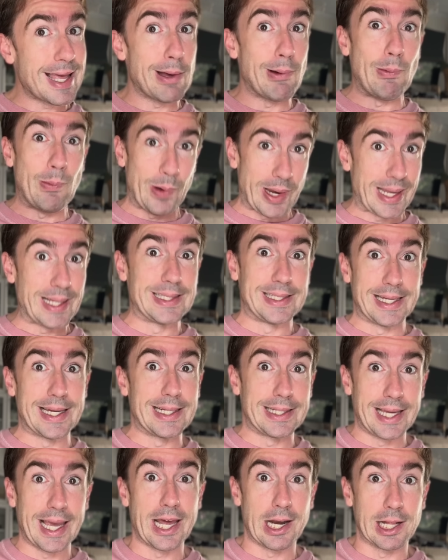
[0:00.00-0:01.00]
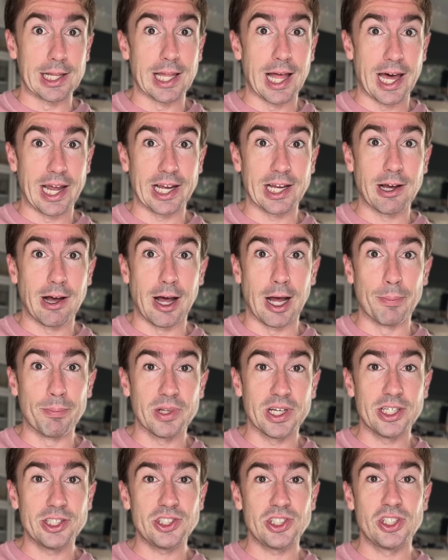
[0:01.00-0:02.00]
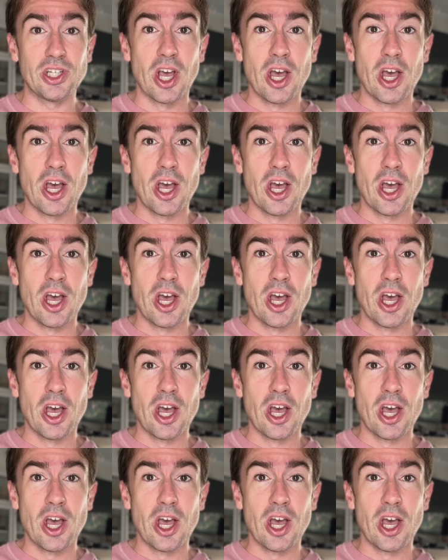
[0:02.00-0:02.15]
we did get a lot accomplished.